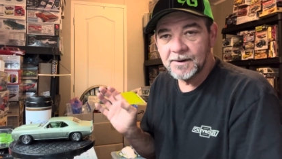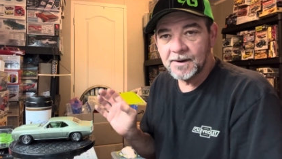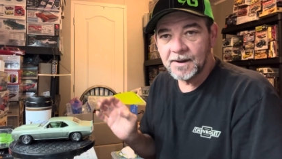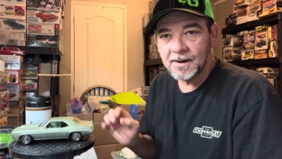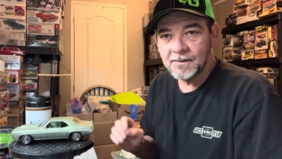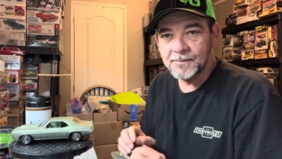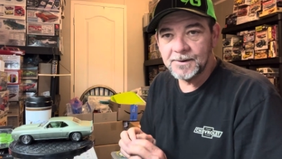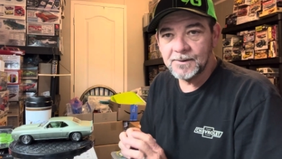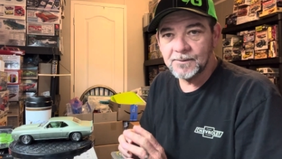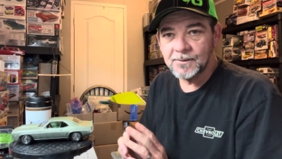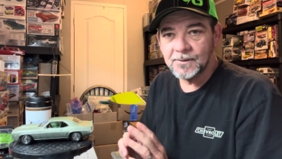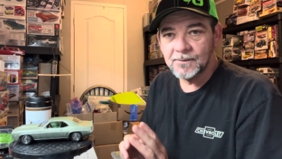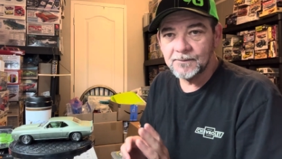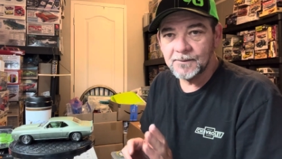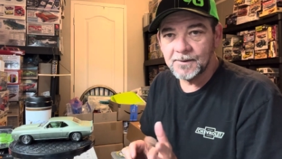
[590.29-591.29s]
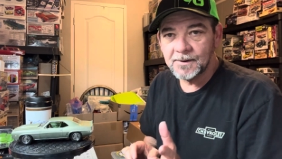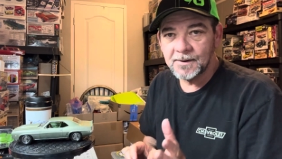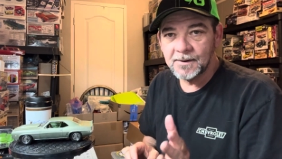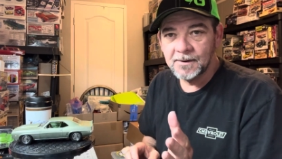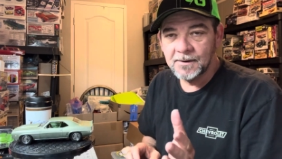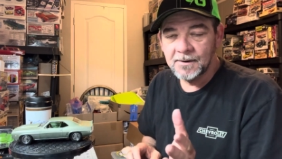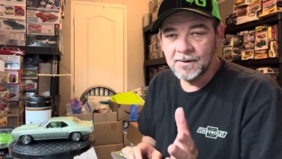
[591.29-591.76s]
I got a build over
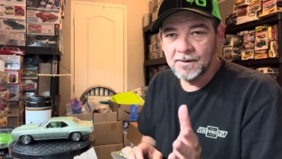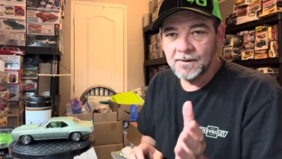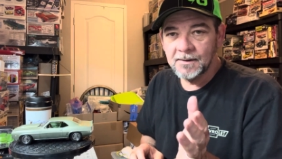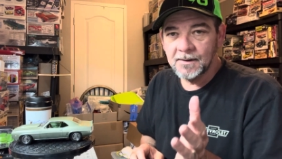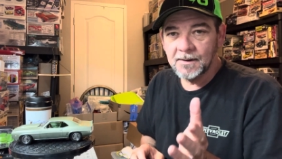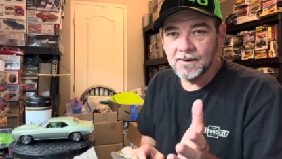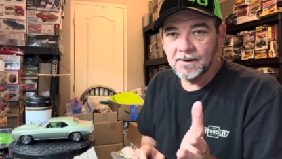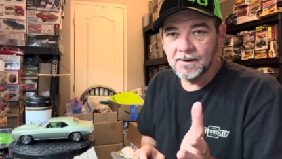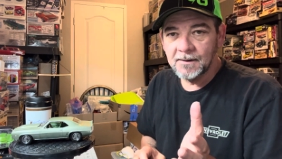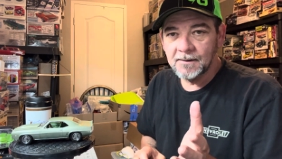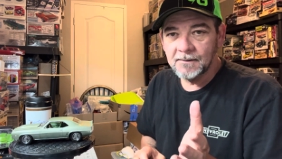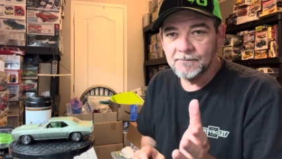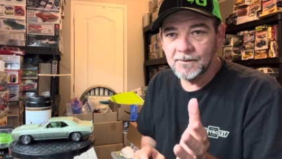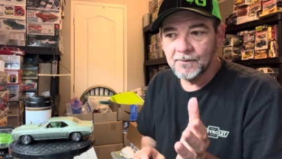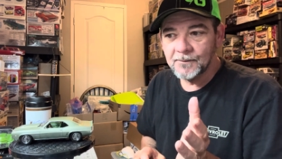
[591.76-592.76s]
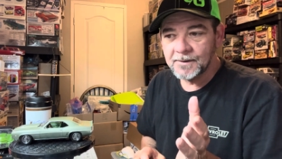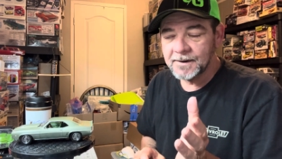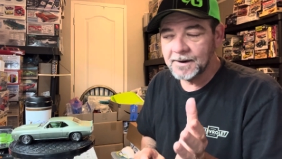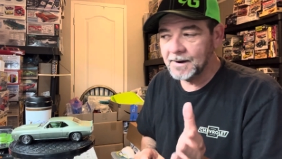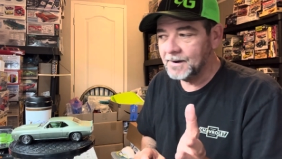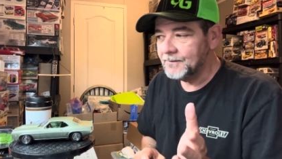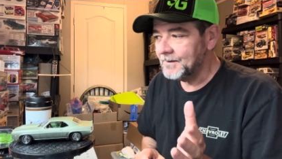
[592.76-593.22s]
there, over
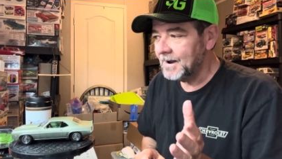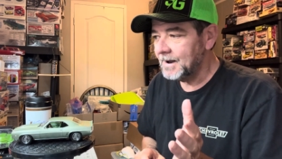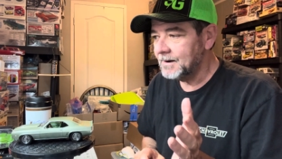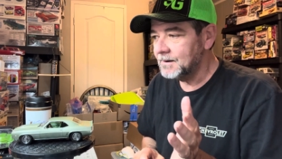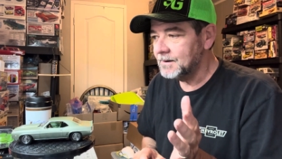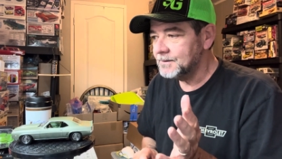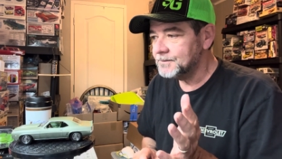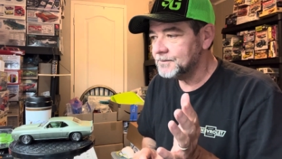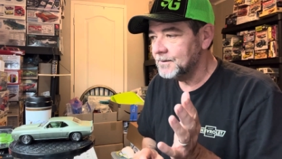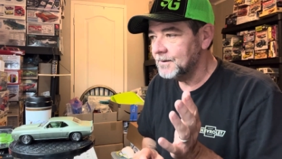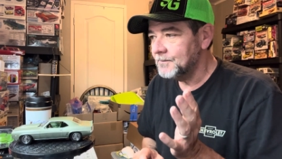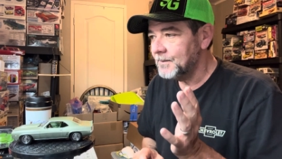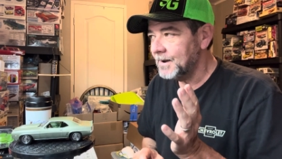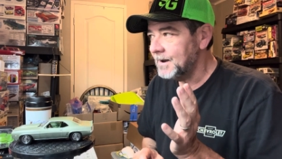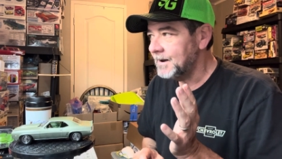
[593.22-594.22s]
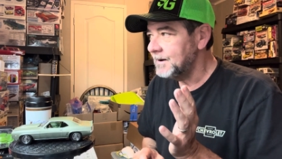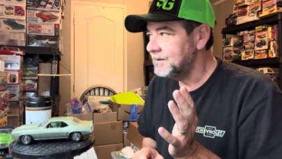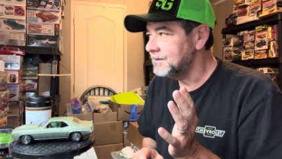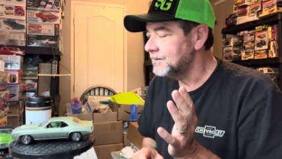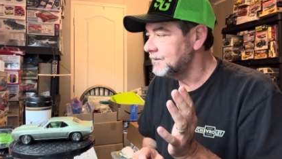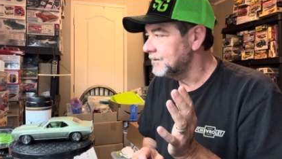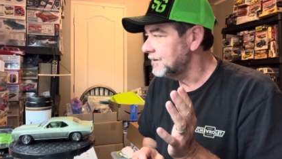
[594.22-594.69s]
Kelly Finer's page
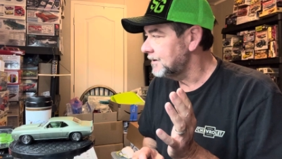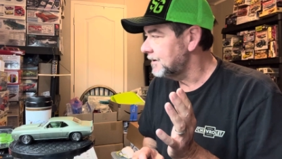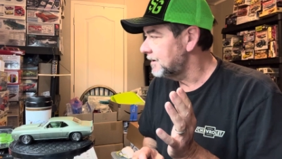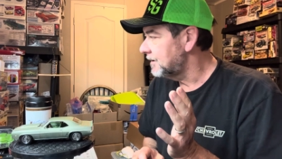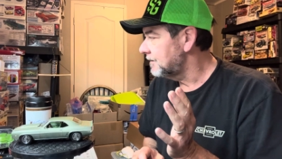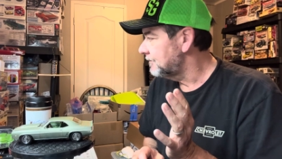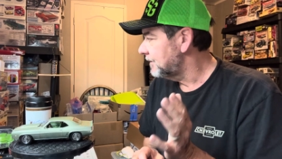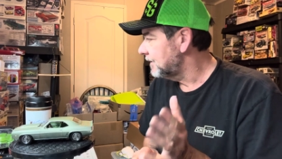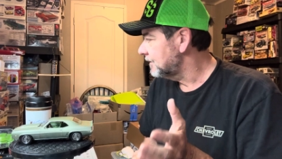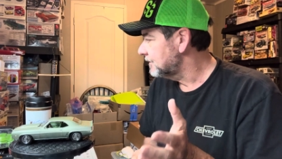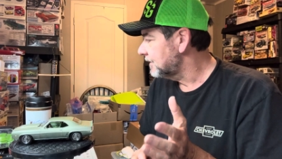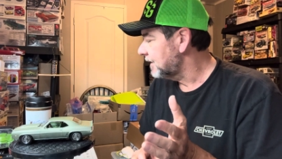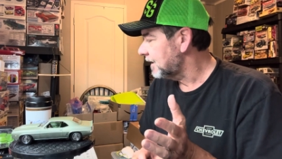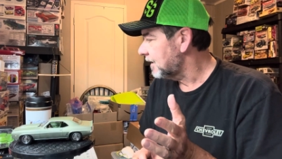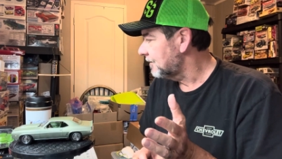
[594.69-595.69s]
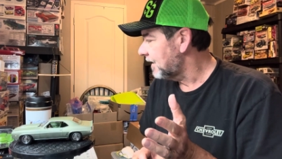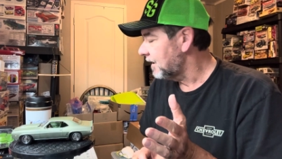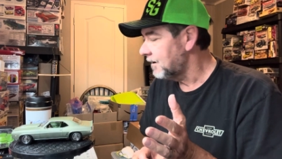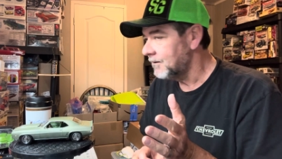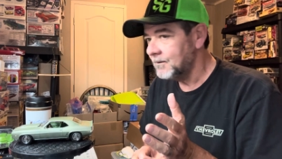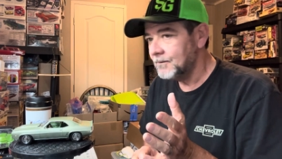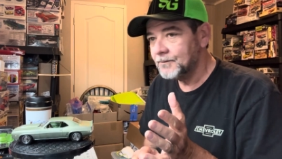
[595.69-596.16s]
over there, building that
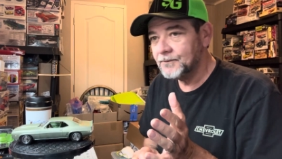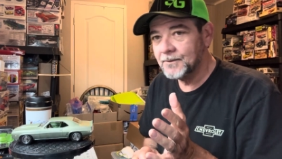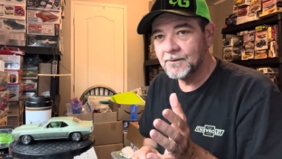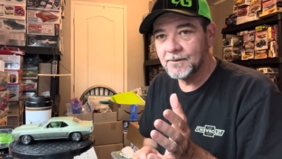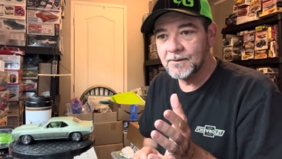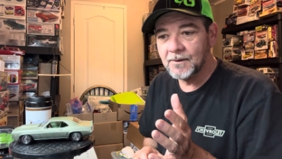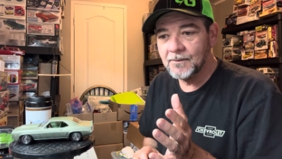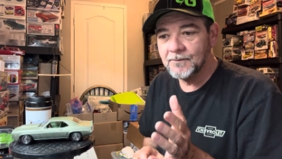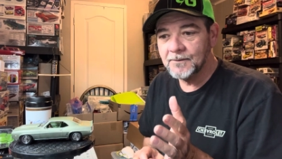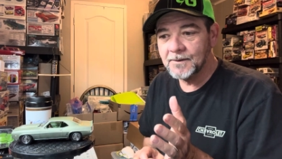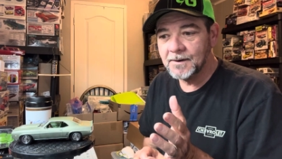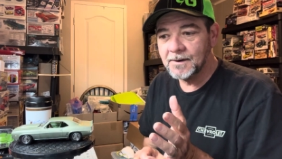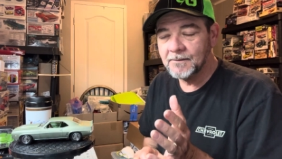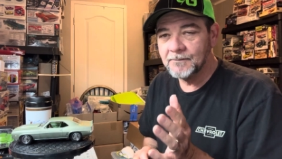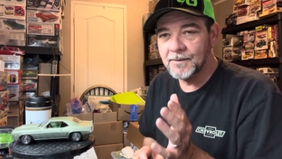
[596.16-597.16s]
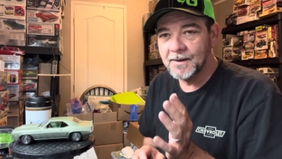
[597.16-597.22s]
Camaro for over there,